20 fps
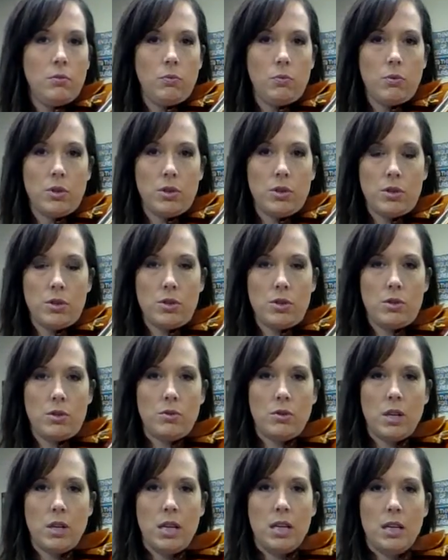we're
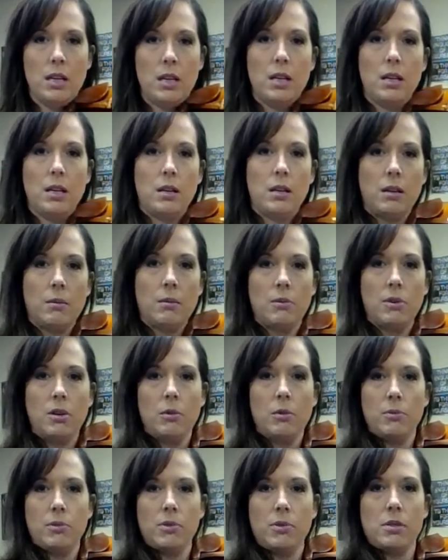straightening. I'm
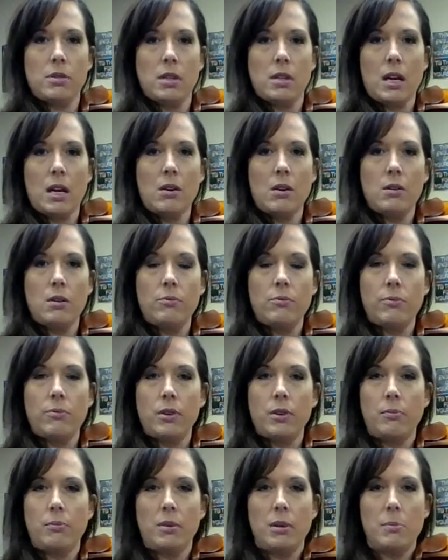almost out in
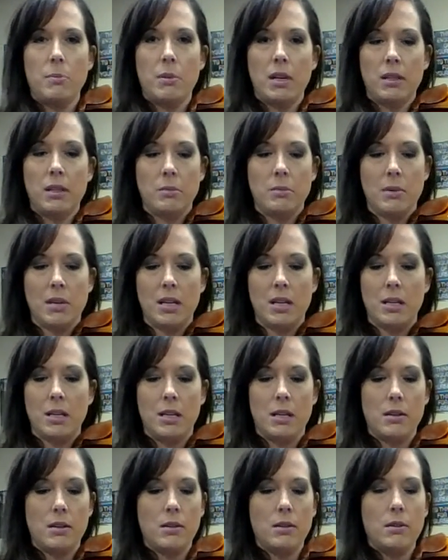front of my belly
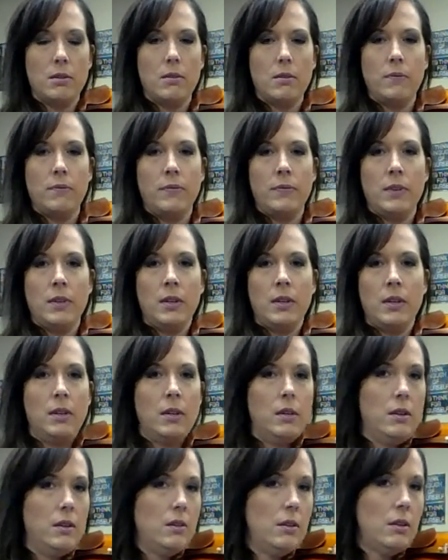button here.
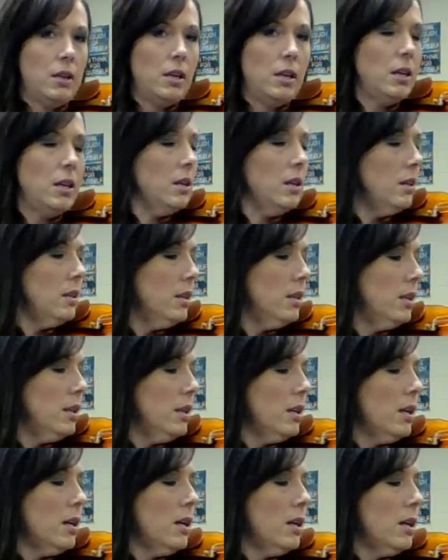Okay, and then up, 2,